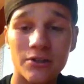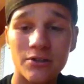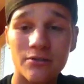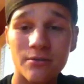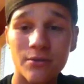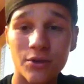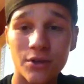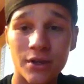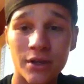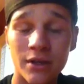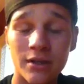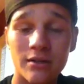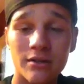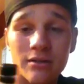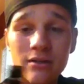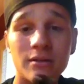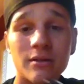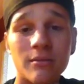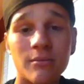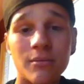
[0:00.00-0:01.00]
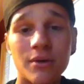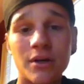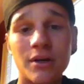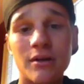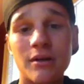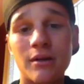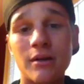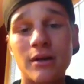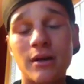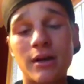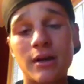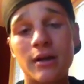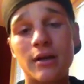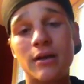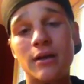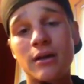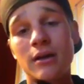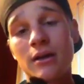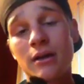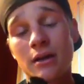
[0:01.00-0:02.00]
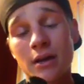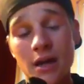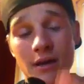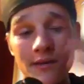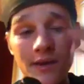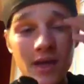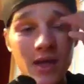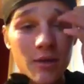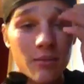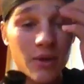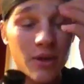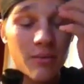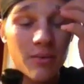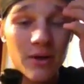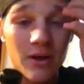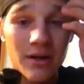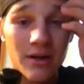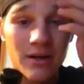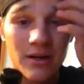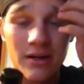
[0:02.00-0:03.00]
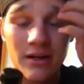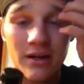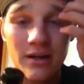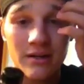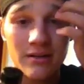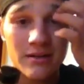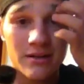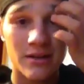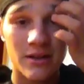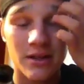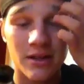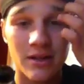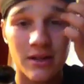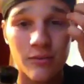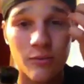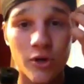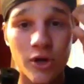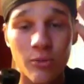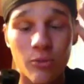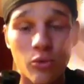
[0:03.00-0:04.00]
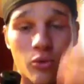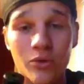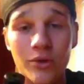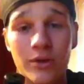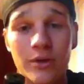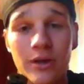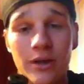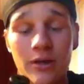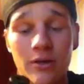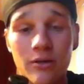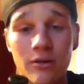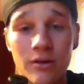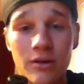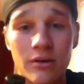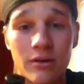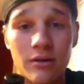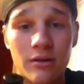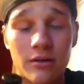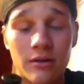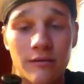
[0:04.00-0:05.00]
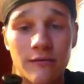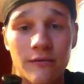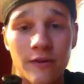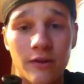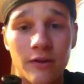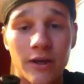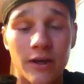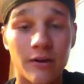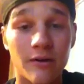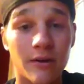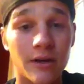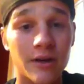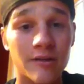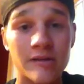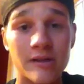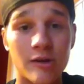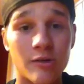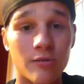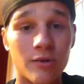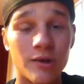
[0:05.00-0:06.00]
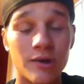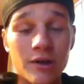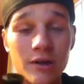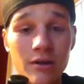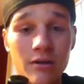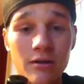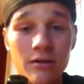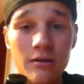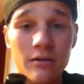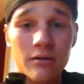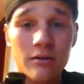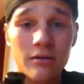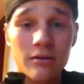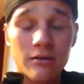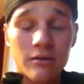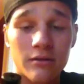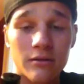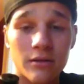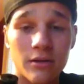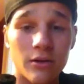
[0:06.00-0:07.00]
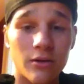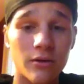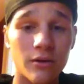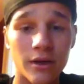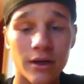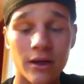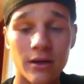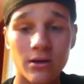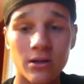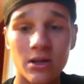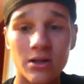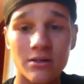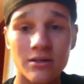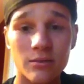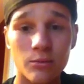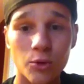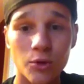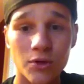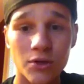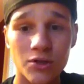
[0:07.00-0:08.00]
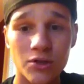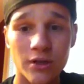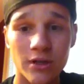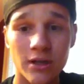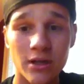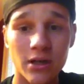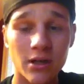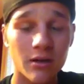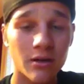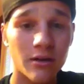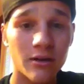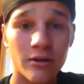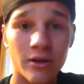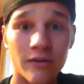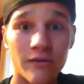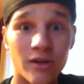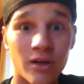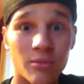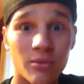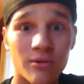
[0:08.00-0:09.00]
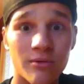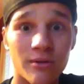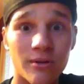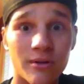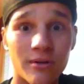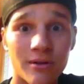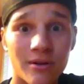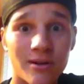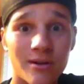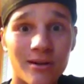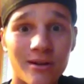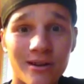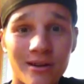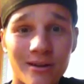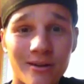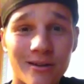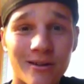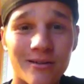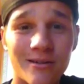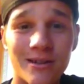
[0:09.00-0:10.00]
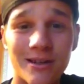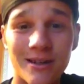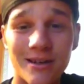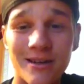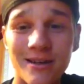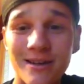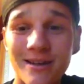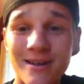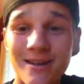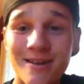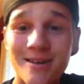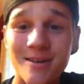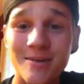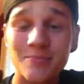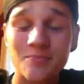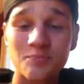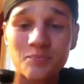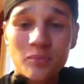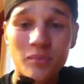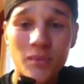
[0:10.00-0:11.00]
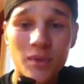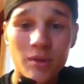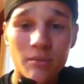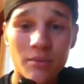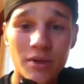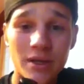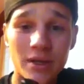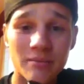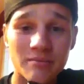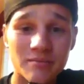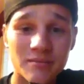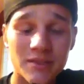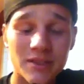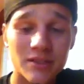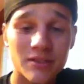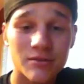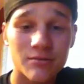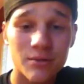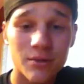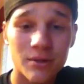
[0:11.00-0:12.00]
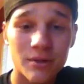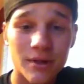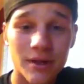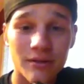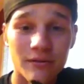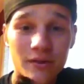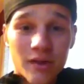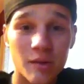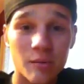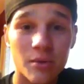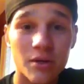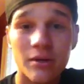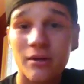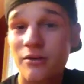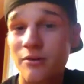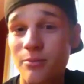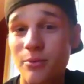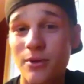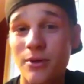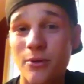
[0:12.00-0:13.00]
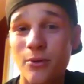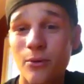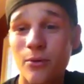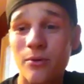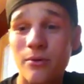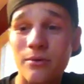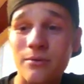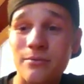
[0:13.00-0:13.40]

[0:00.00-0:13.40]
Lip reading: It's really nice. But having it in my pocket, it got stuck, and when I pulled it out, it fell out, and I was out running, so I got lost somewhere on the track. I know I vape and run. Crazy. But yeah, I just really like vaping. It's pretty cool.